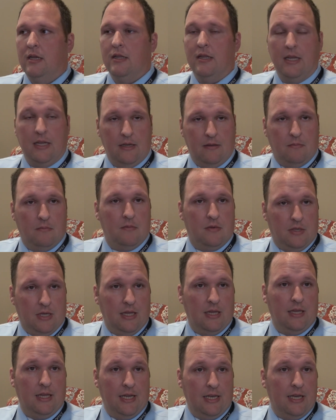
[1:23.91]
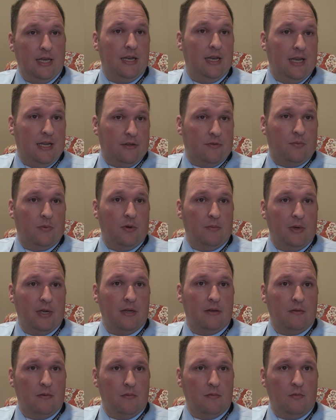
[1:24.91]
they said that they didn't ask what
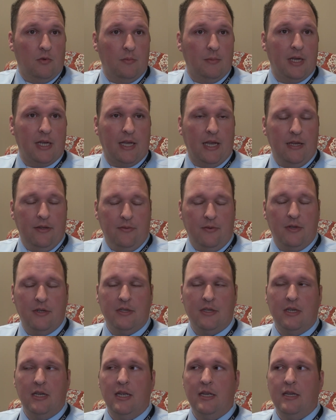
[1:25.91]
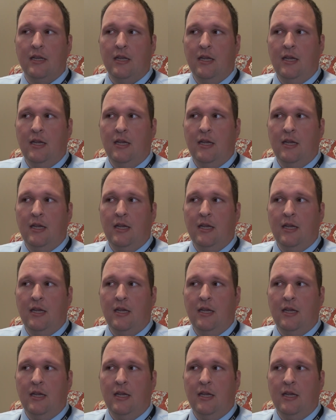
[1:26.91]
my case was, and I